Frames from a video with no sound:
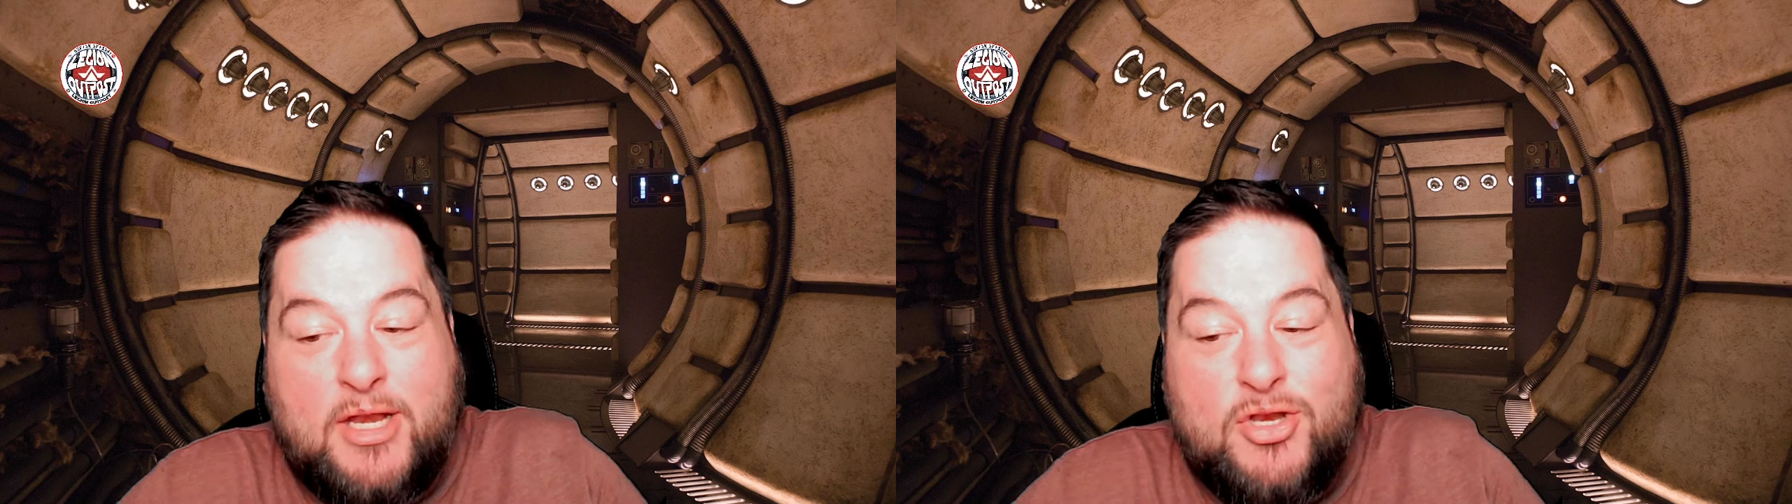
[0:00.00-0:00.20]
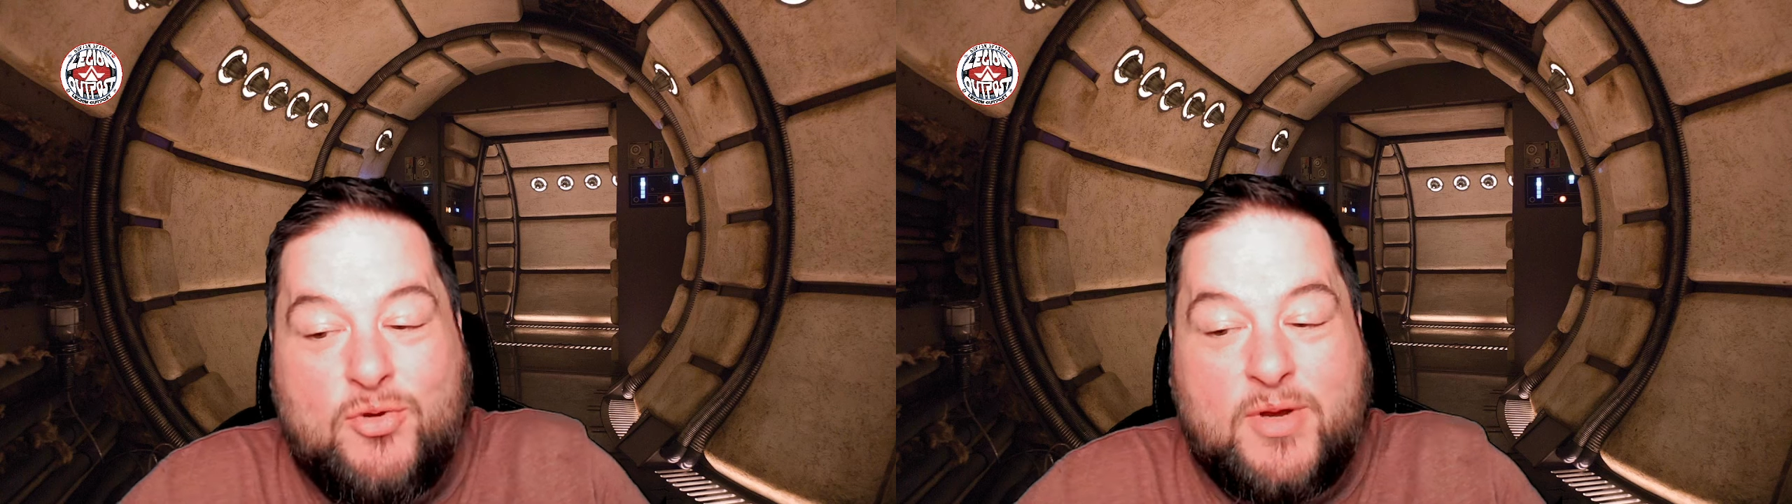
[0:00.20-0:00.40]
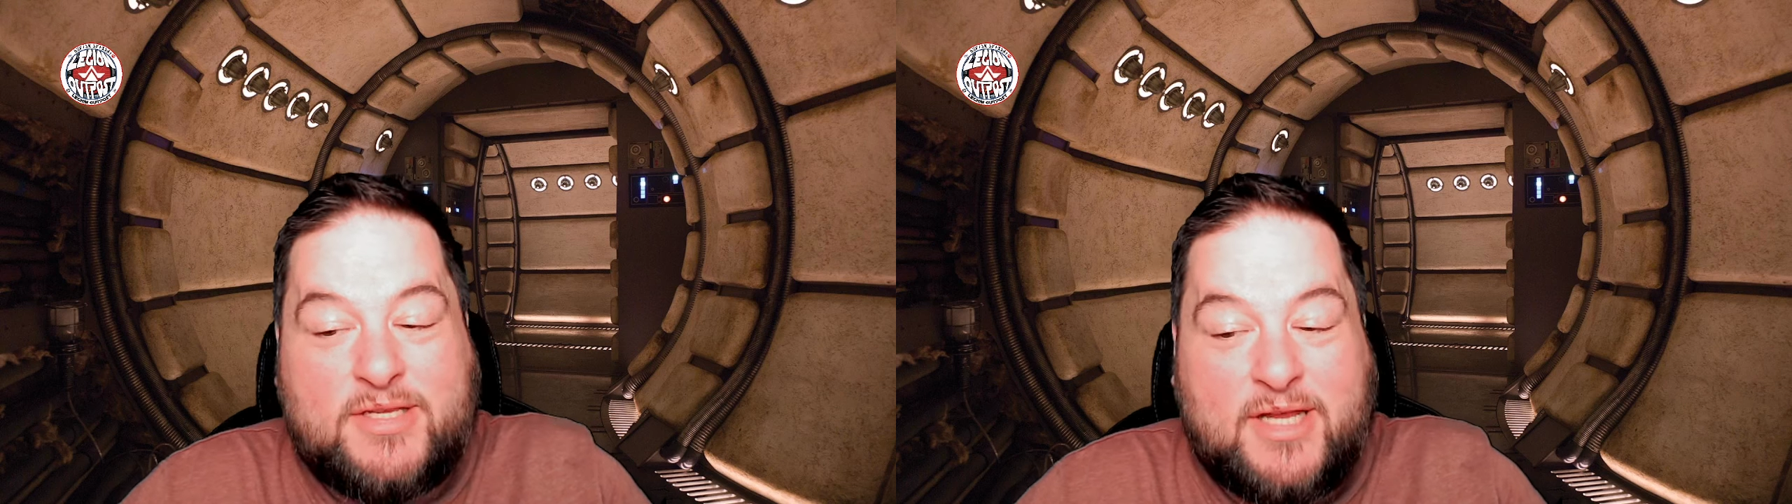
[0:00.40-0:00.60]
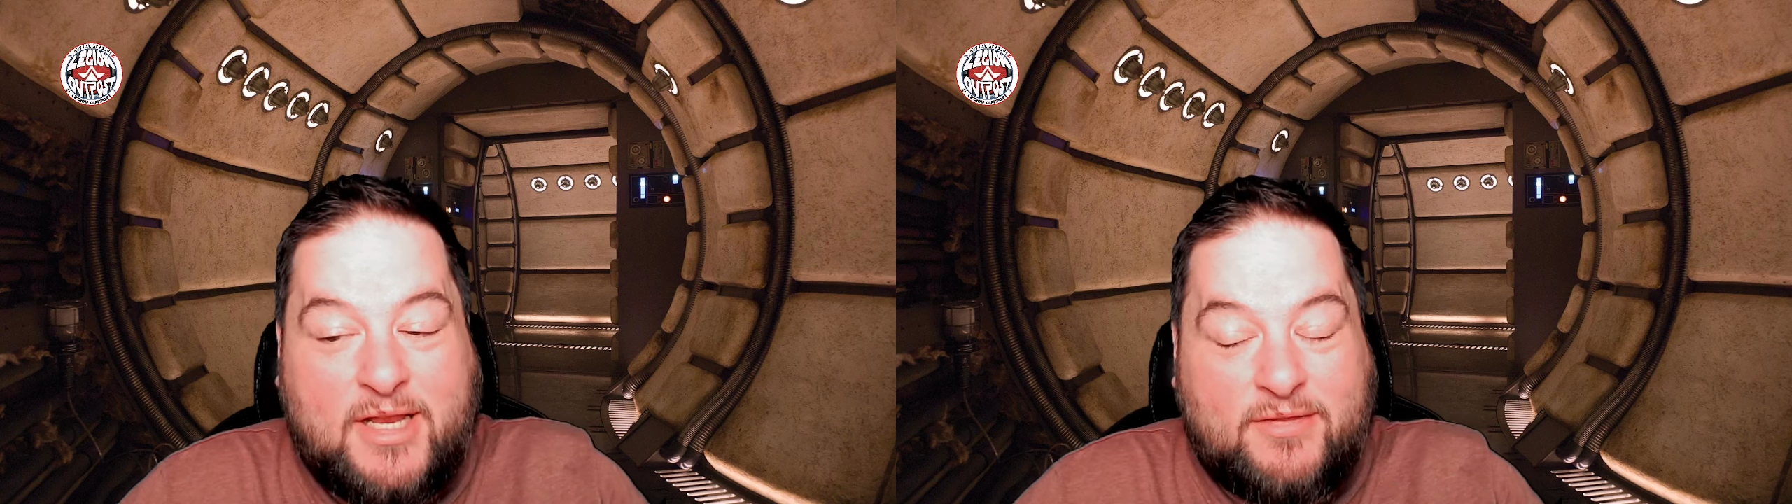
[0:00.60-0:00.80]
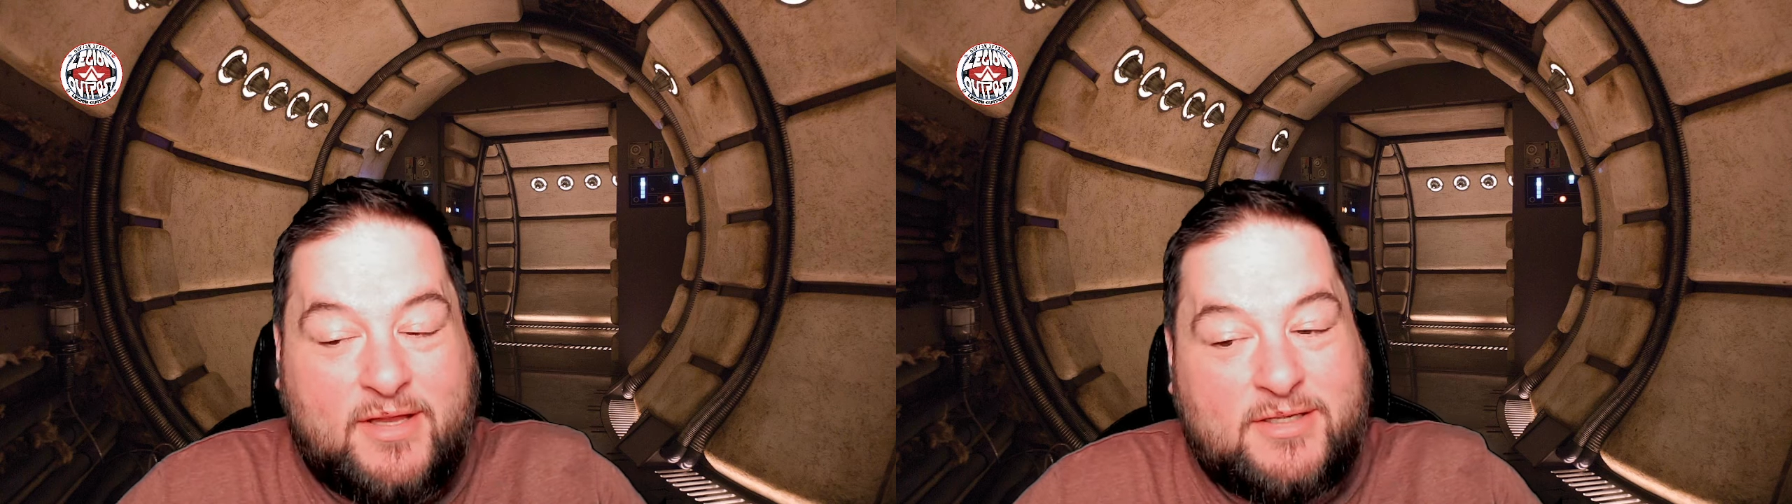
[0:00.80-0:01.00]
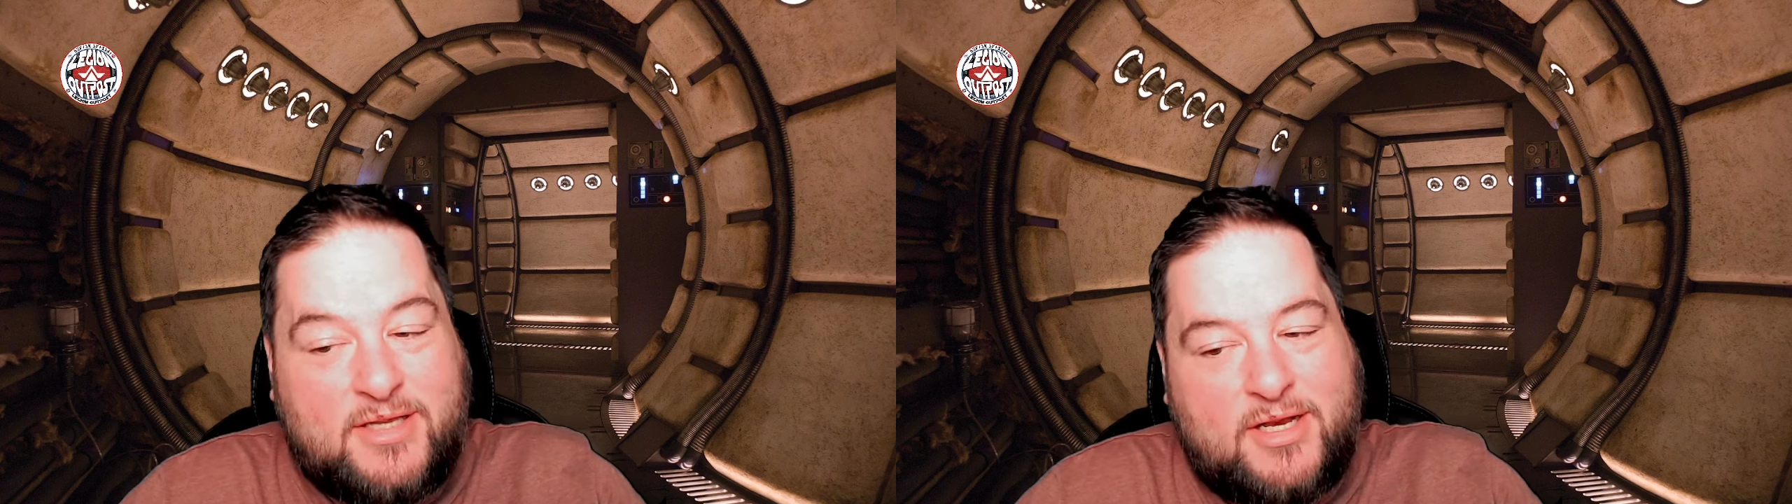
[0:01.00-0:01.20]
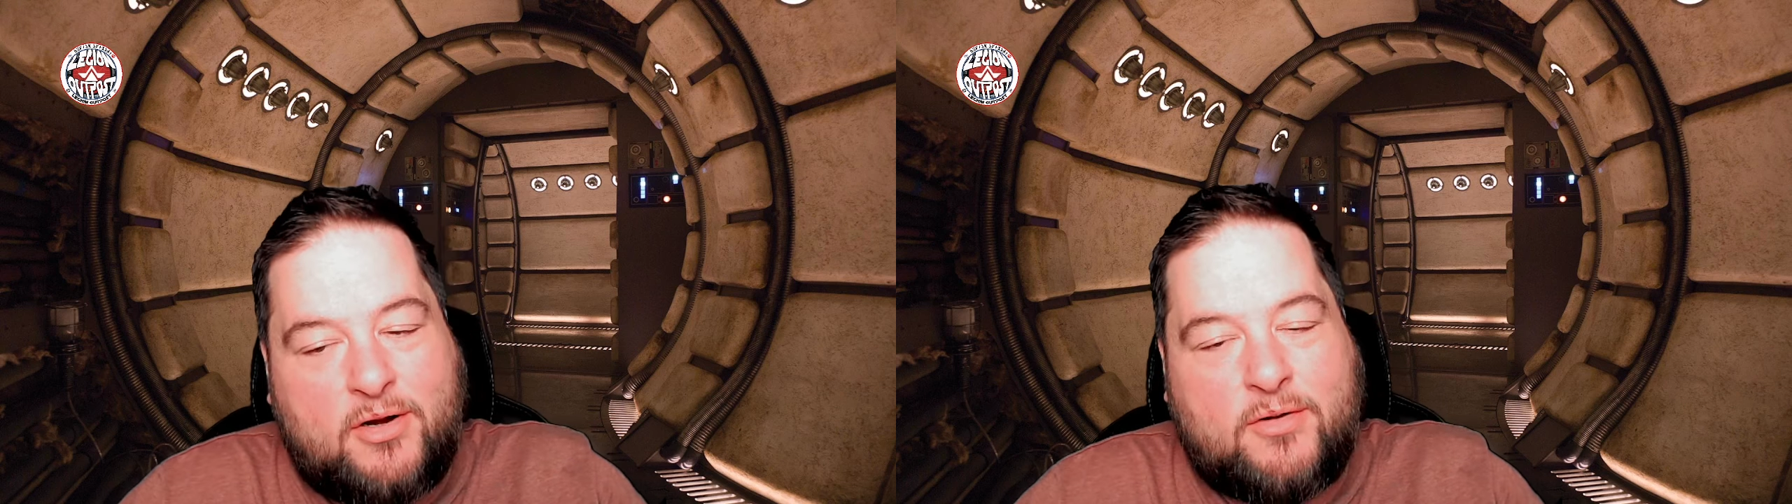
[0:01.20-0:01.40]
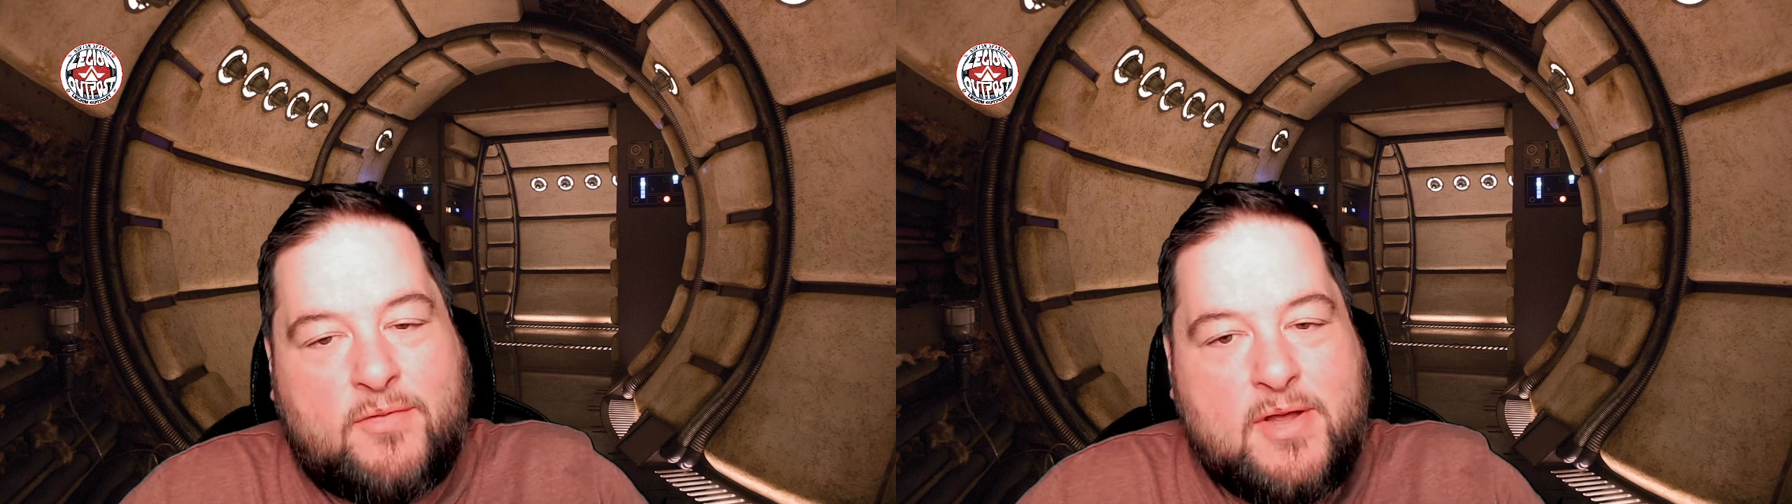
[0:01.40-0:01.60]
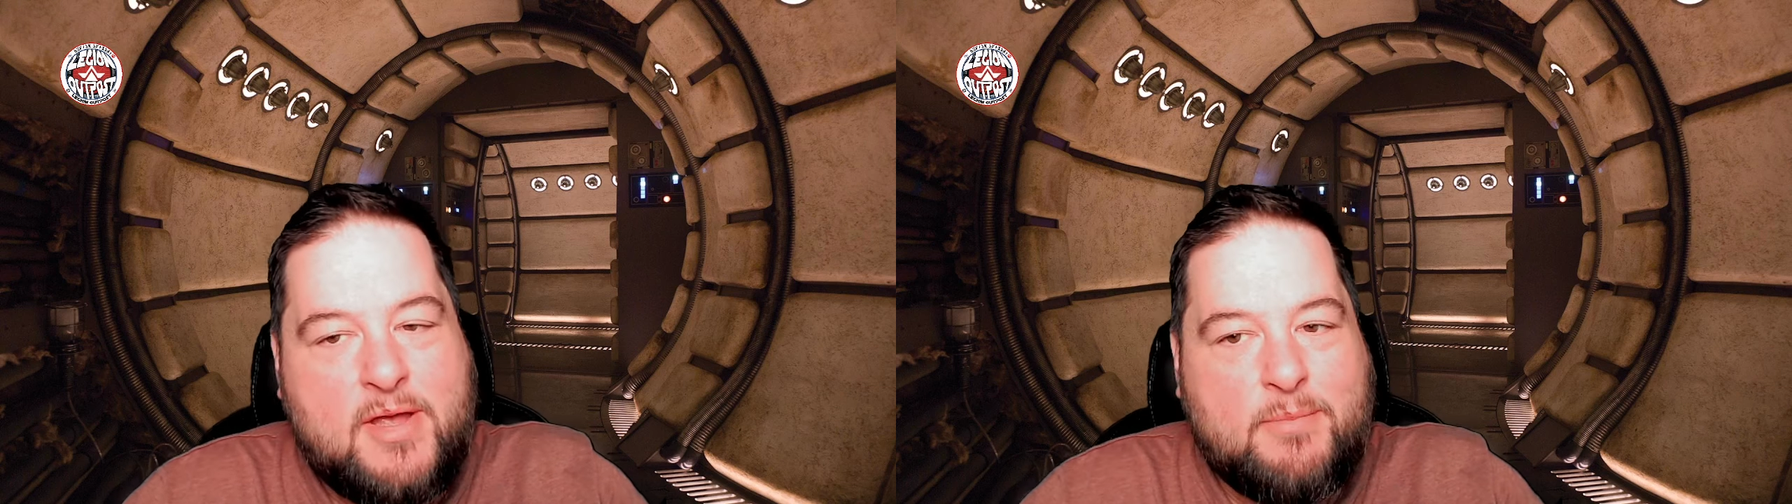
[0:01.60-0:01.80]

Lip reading: and new exciting things that are